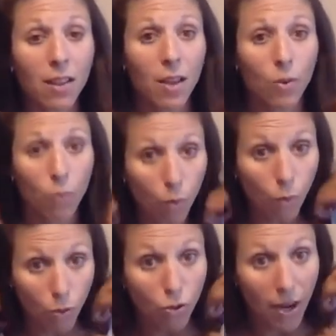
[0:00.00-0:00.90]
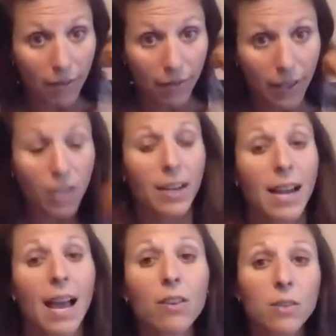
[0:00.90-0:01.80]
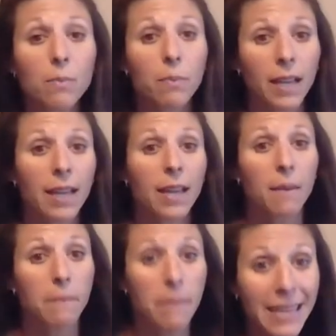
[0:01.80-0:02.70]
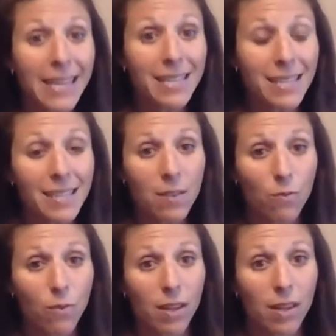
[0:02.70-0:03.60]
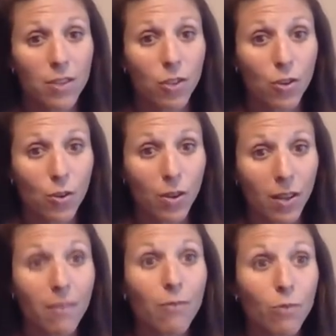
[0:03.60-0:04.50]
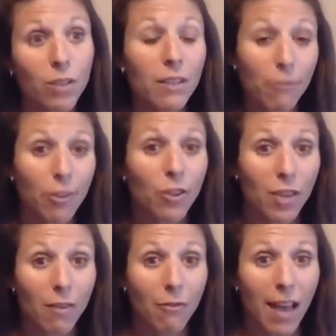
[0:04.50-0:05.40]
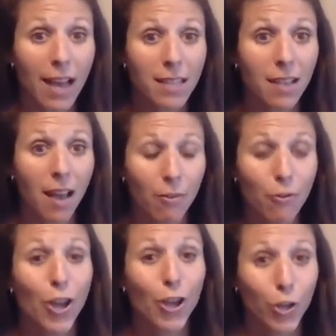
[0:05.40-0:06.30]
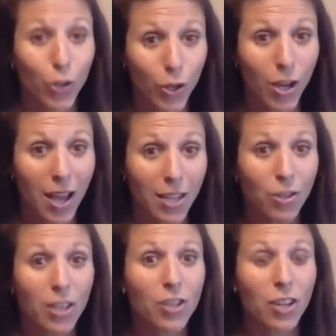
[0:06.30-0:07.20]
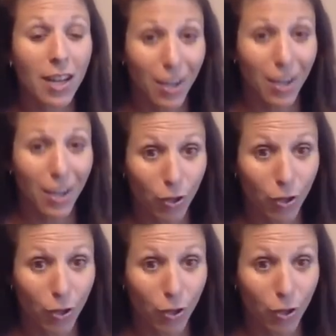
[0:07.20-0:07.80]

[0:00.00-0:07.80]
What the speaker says: we'll try to figure it out. But be consistent with it so you can really feel the effects of good hydration and good